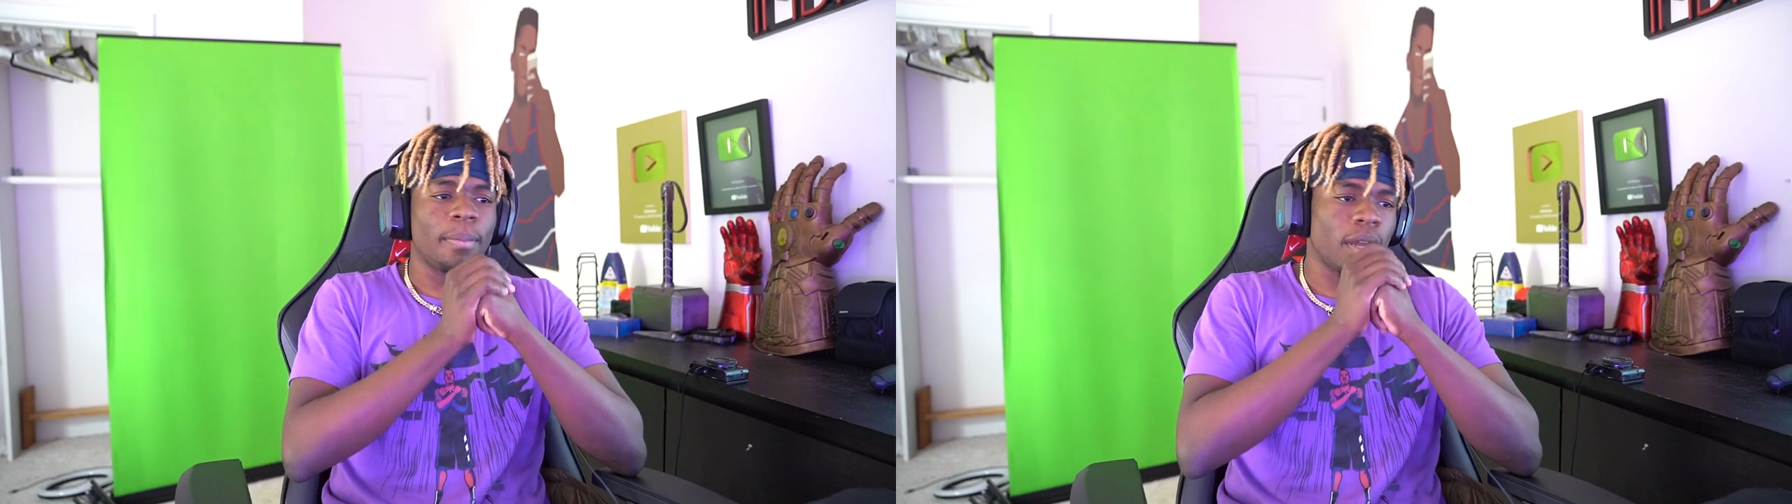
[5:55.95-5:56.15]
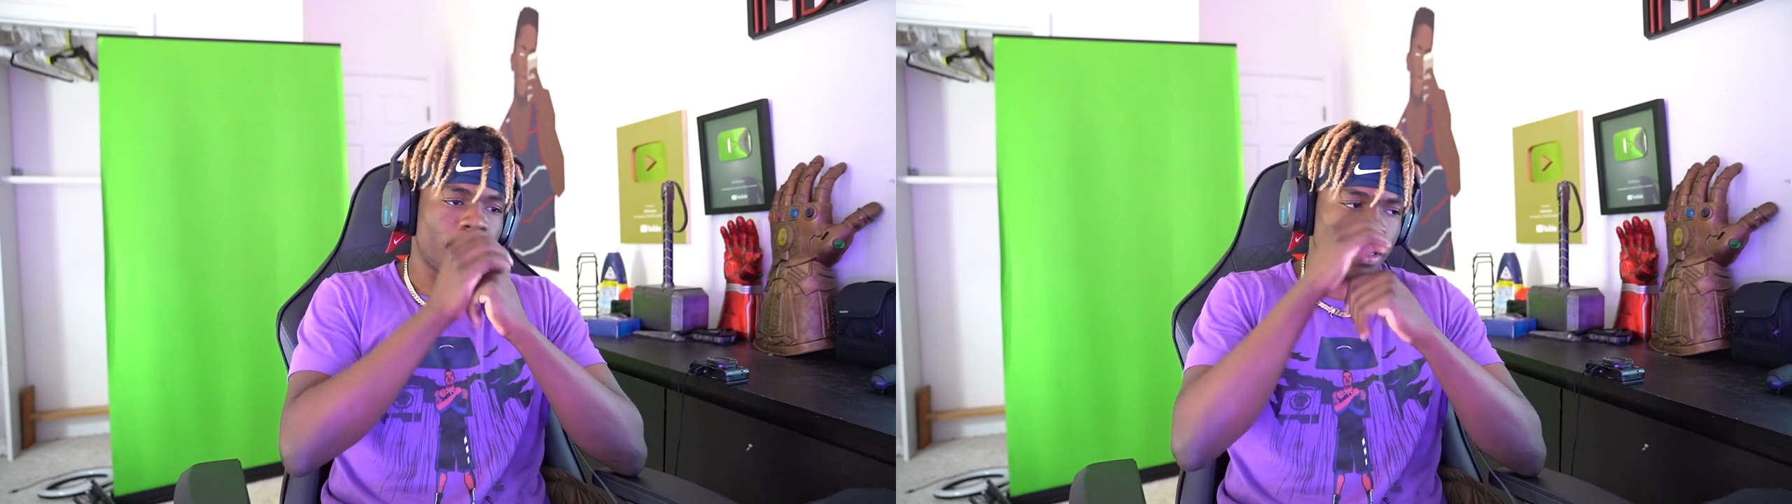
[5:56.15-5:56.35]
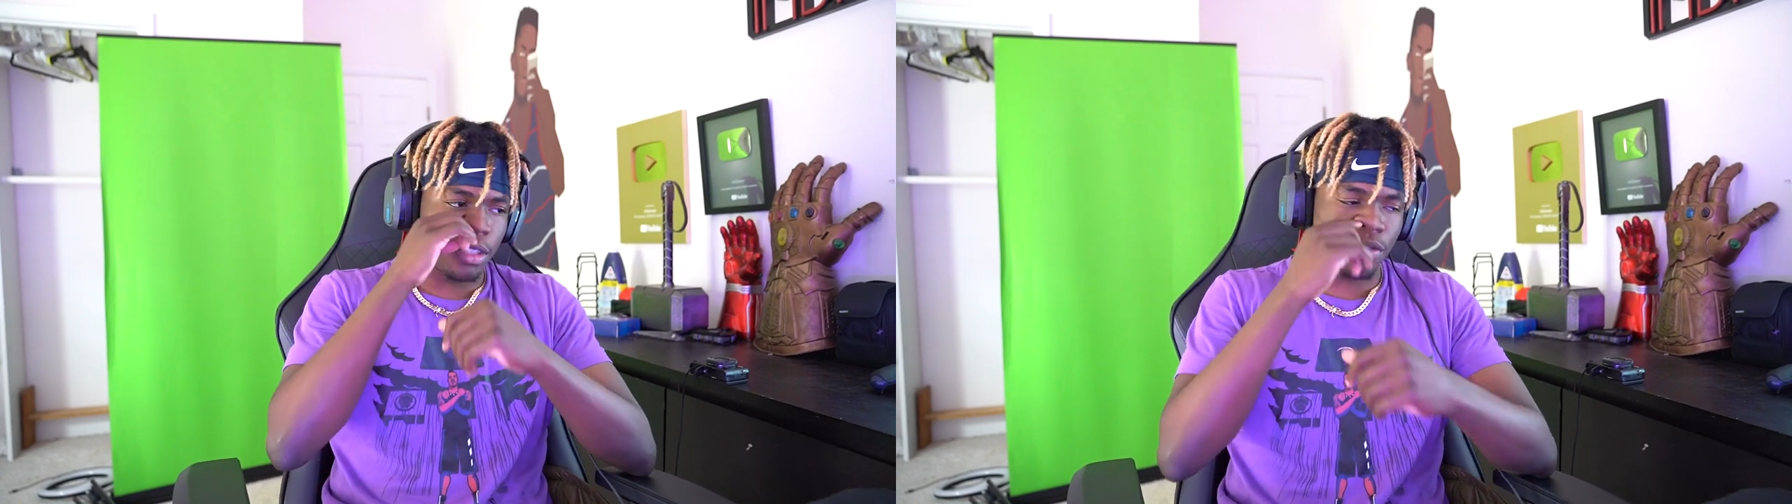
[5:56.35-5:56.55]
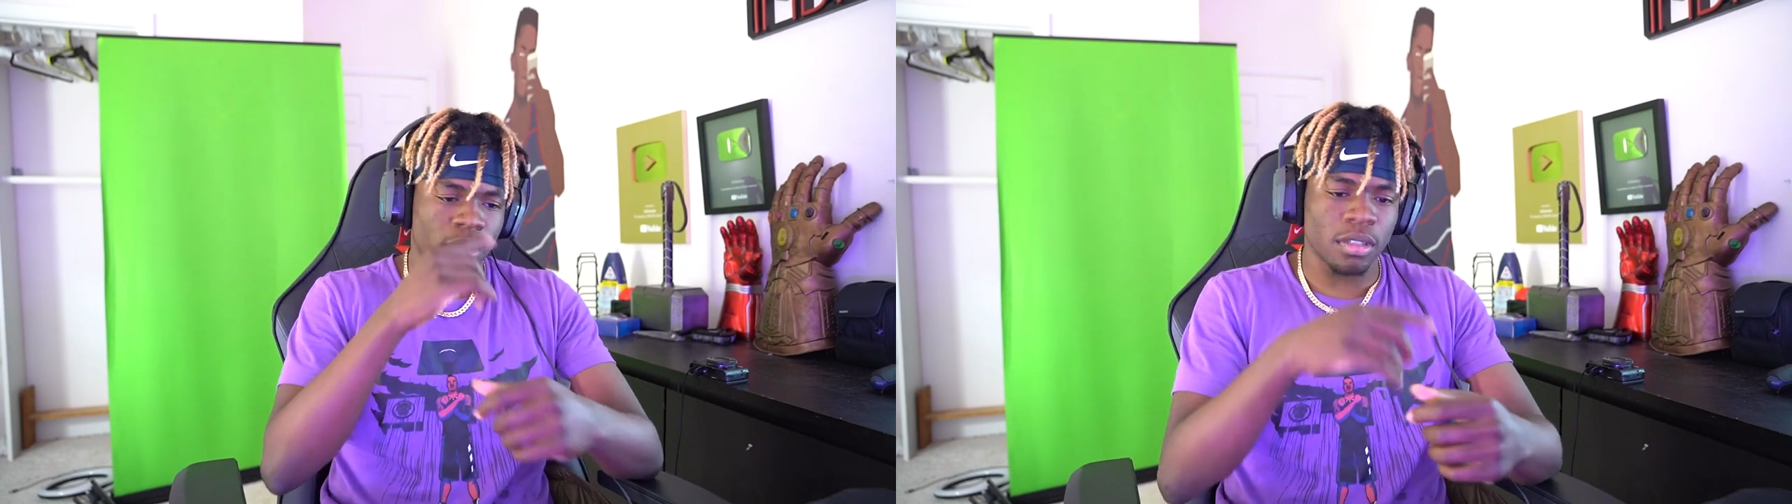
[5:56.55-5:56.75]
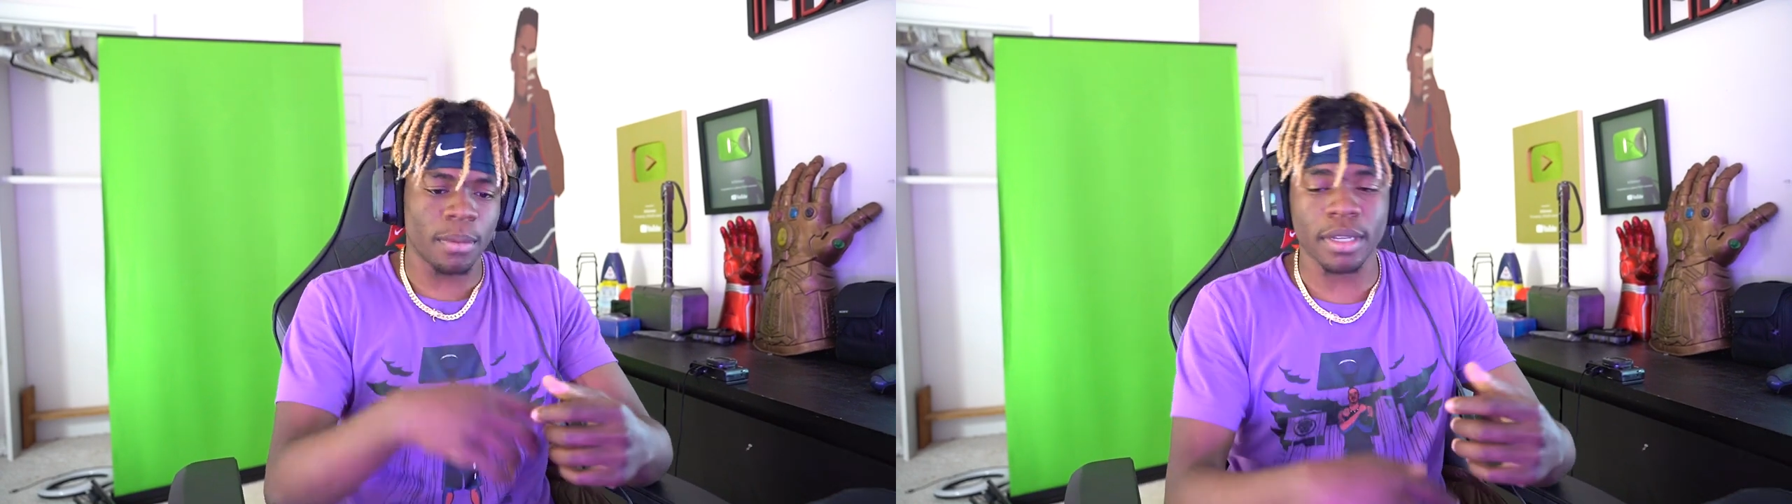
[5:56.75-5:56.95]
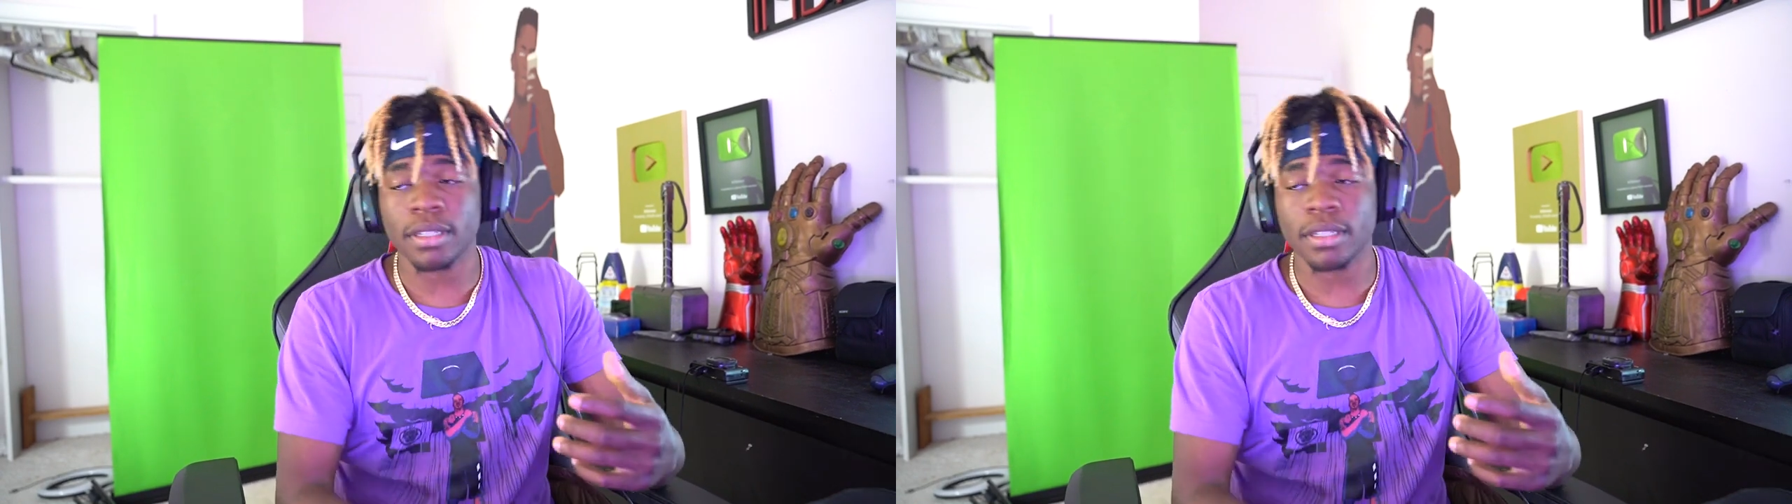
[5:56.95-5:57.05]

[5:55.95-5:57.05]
on the back burner in this first game